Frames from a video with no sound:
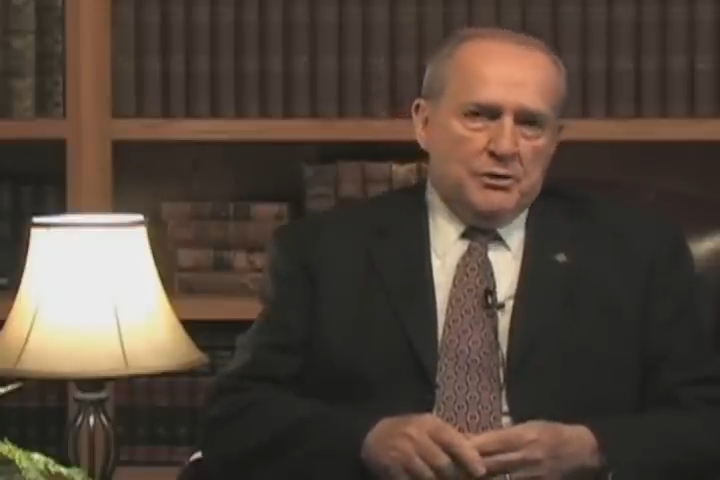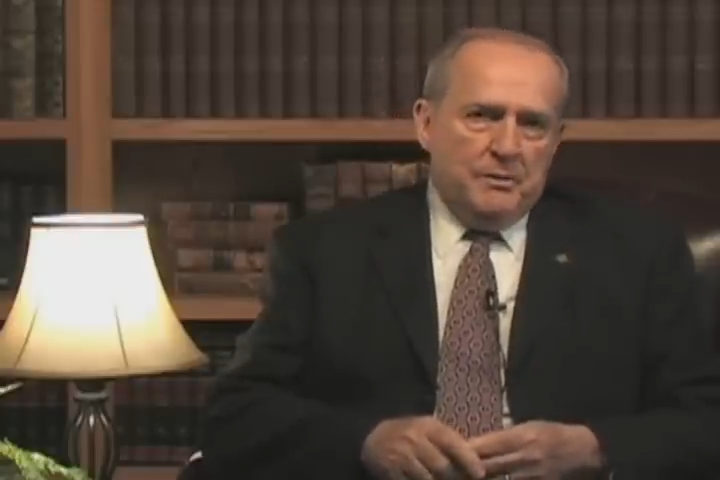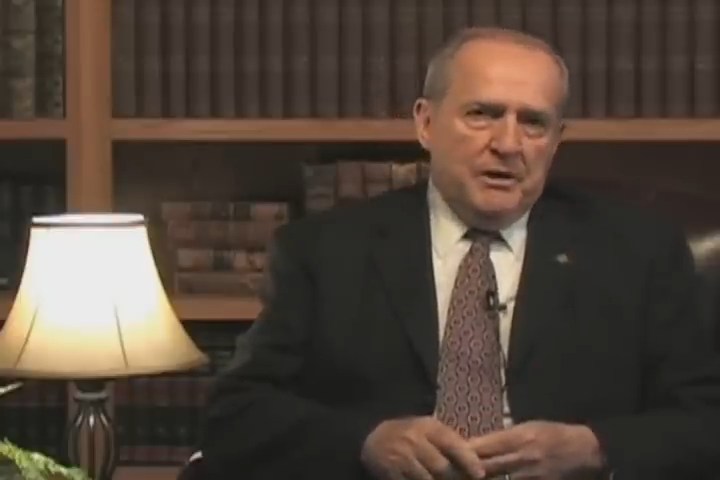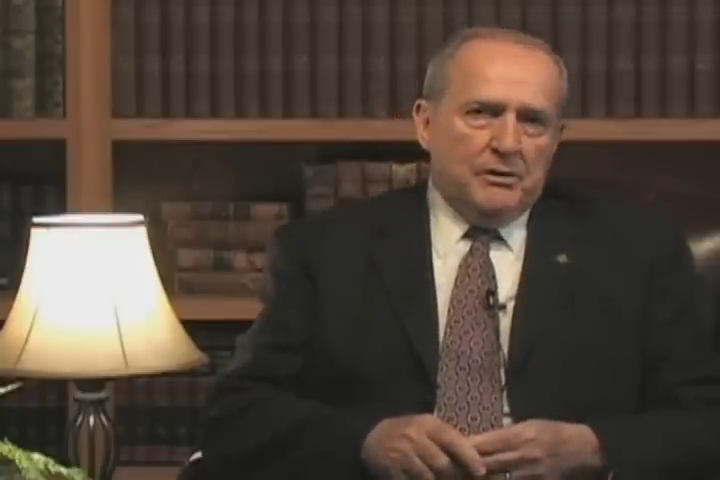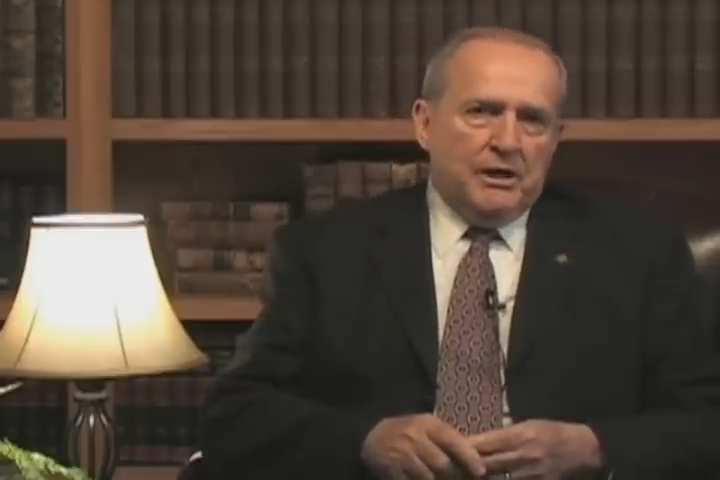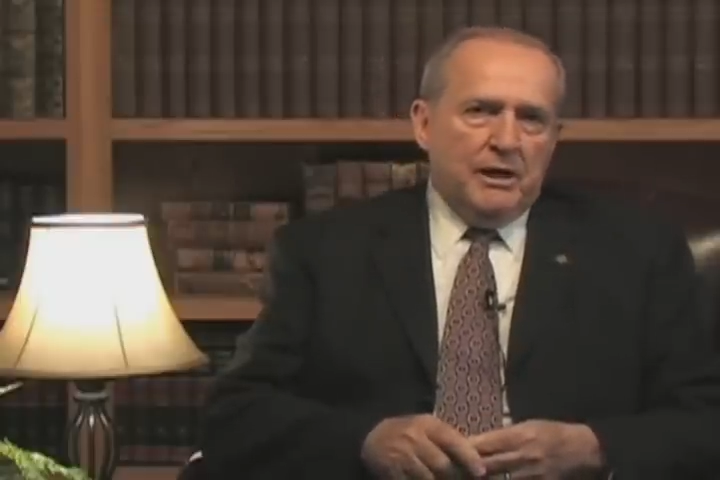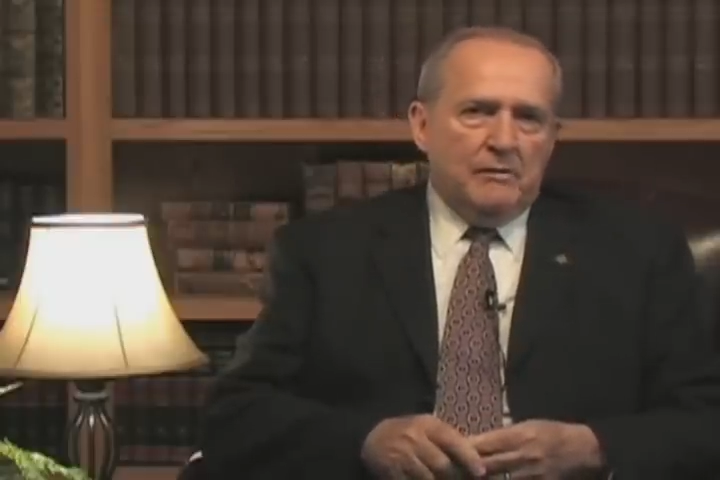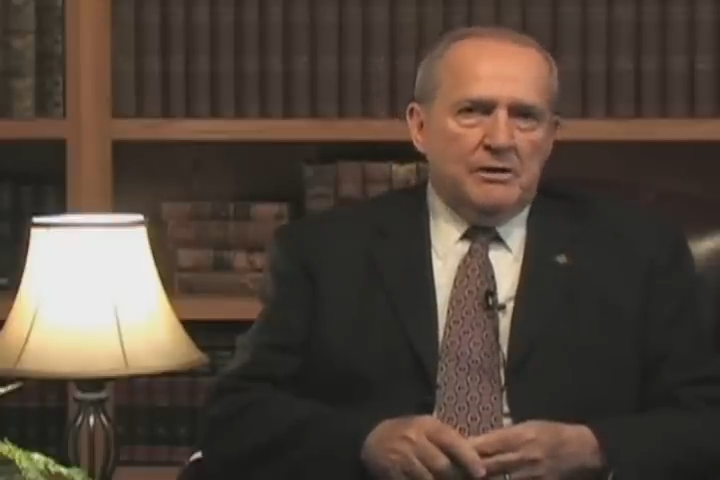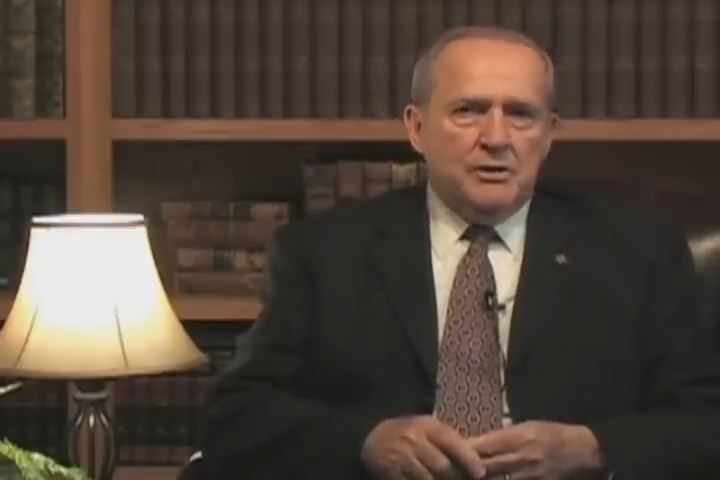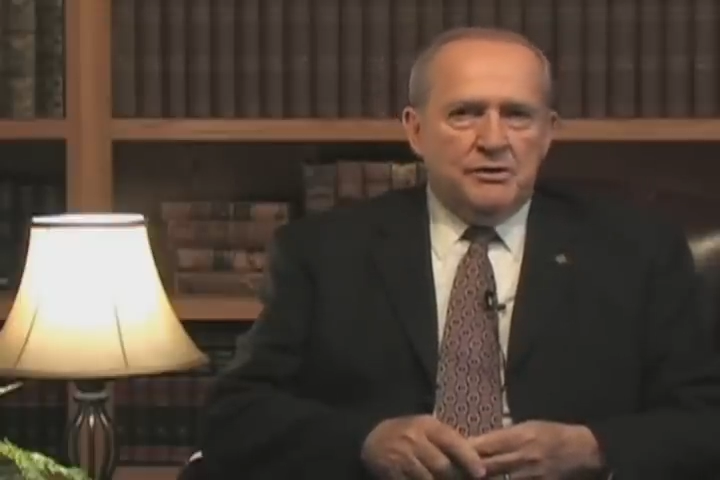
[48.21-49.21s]
House
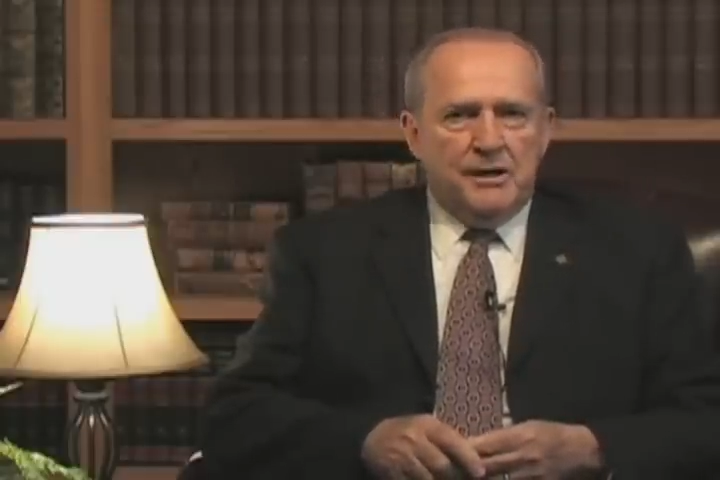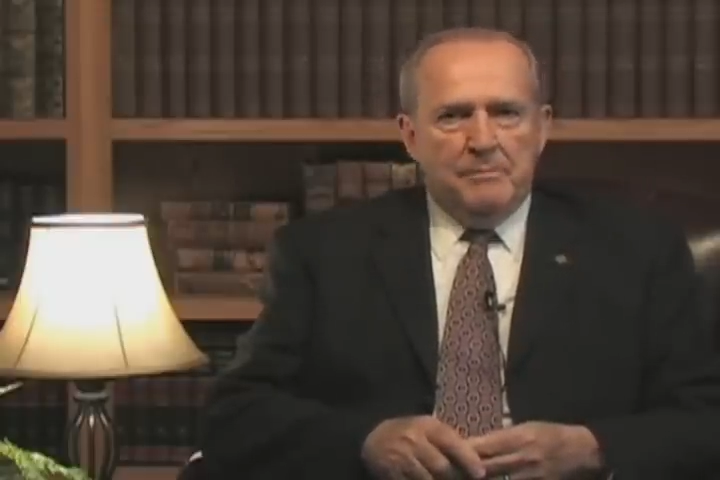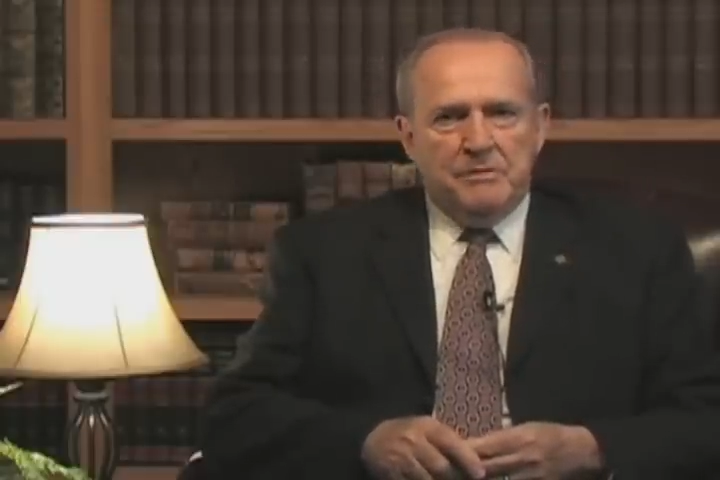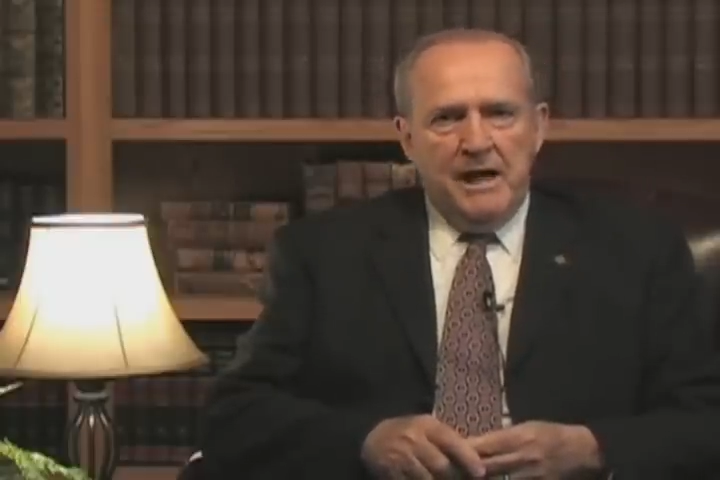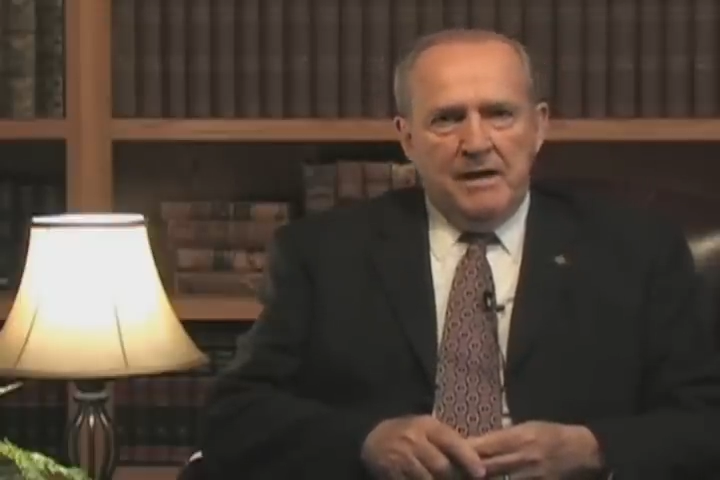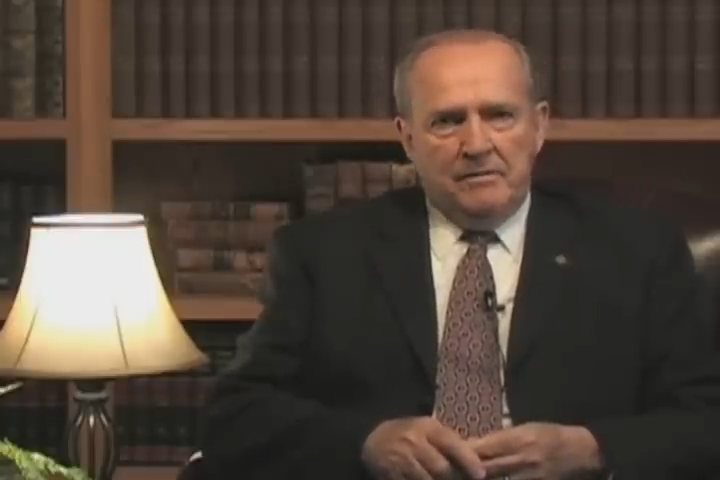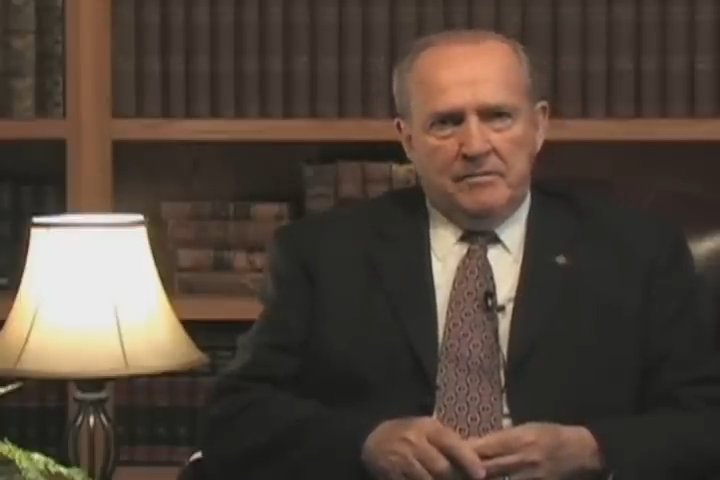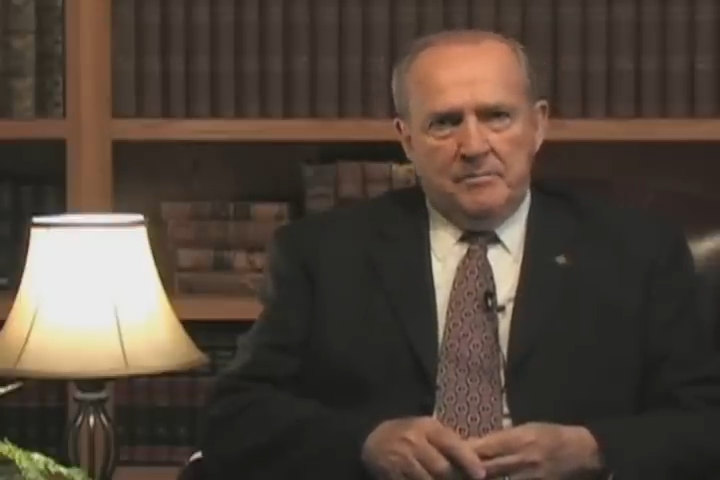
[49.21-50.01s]
Speaker Gingrich stepped